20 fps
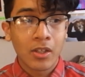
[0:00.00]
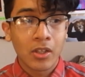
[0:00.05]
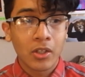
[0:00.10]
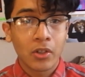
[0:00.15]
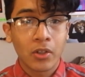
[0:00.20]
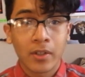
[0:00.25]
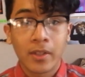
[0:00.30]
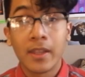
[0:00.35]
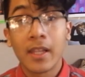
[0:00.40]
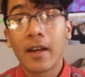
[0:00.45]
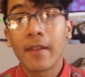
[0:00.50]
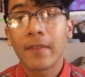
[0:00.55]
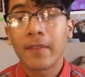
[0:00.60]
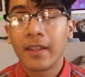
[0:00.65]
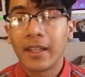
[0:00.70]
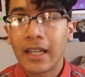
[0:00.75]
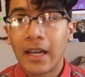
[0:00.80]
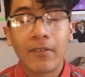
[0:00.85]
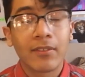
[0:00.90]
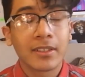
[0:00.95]
you're
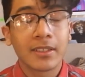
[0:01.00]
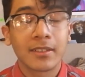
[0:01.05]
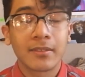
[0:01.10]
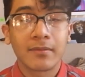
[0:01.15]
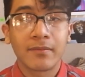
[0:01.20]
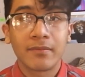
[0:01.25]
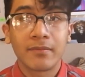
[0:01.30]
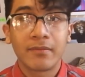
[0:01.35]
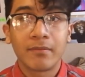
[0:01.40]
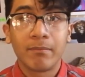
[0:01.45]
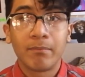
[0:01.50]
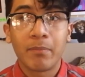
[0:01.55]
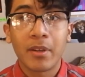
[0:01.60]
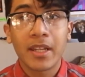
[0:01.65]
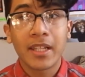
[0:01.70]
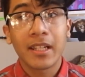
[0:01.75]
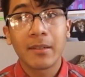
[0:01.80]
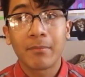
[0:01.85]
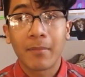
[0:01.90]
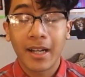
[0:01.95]
nothing. I was
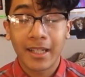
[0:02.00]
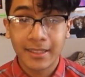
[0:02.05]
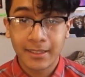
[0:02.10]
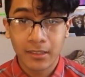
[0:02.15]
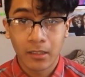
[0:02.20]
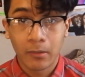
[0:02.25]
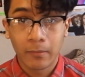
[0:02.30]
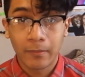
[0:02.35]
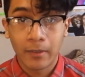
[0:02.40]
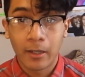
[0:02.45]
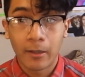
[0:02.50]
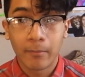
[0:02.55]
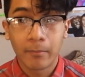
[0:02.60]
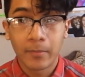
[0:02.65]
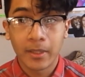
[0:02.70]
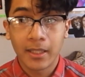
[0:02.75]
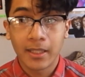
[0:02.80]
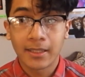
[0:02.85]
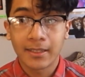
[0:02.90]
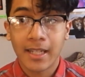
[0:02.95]
beating myself up
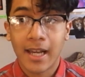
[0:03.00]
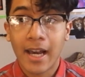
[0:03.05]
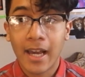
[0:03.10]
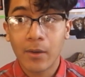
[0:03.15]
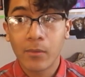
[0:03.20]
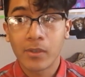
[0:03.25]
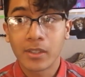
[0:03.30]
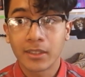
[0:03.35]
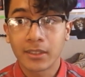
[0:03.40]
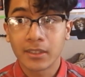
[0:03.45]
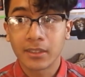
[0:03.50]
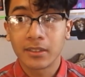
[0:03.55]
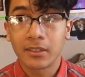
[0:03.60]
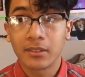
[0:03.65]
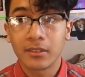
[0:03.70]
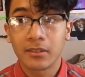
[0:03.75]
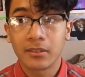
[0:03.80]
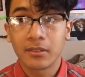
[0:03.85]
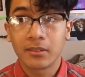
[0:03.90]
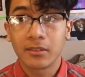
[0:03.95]
because I
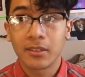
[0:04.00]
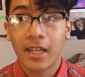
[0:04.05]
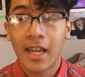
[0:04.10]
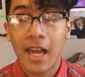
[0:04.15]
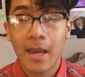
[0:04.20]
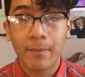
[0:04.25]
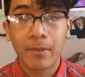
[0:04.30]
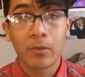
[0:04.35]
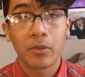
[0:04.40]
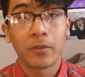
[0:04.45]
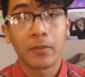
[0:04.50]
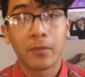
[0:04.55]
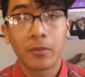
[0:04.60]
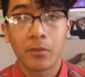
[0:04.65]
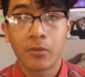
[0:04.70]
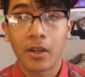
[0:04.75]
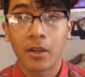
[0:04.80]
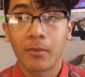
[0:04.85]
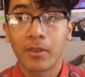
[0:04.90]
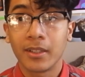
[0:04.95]
wasn't happy with
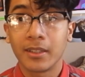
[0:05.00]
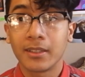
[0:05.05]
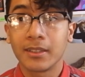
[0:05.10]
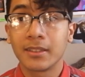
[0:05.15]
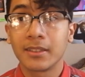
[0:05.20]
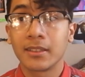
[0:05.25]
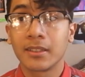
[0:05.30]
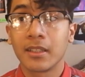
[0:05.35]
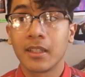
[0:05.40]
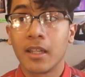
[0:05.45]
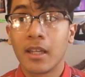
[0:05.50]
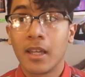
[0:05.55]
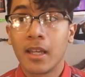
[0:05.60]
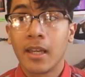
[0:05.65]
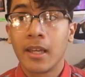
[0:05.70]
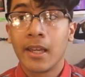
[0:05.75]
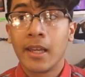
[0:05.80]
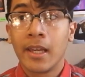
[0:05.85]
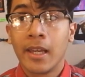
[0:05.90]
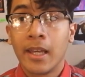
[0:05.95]
who I was.
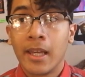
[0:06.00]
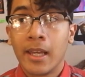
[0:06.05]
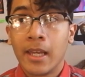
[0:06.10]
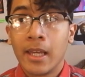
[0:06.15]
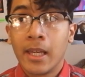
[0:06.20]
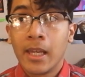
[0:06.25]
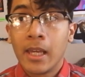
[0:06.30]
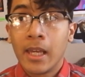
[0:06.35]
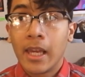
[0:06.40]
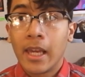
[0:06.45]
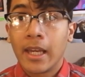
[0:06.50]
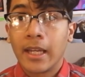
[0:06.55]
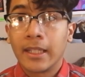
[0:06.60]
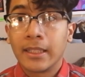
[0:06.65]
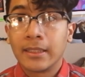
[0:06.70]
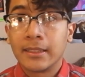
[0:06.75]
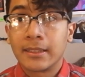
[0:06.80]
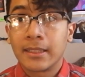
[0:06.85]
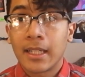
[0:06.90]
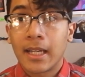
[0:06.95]

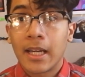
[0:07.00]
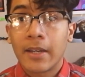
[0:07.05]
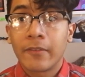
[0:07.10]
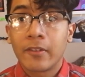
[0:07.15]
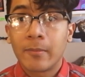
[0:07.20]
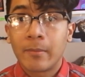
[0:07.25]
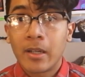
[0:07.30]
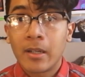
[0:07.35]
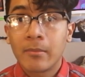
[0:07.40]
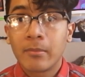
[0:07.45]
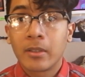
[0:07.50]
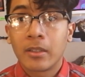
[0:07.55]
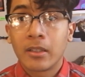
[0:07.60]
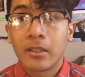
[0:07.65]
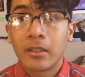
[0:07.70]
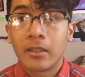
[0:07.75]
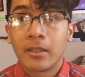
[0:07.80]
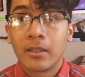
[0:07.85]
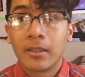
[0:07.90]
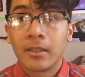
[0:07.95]
And I
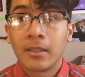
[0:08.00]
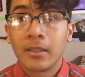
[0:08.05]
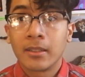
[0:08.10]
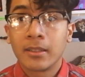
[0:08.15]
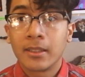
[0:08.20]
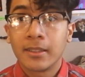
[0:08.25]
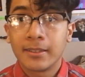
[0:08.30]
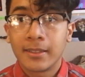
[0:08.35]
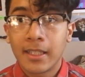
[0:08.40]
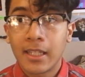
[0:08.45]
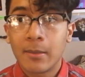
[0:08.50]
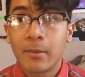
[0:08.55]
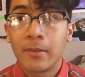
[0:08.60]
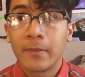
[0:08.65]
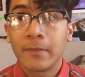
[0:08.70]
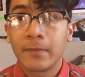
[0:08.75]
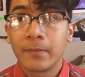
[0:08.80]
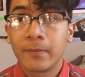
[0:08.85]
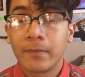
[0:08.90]
remember the day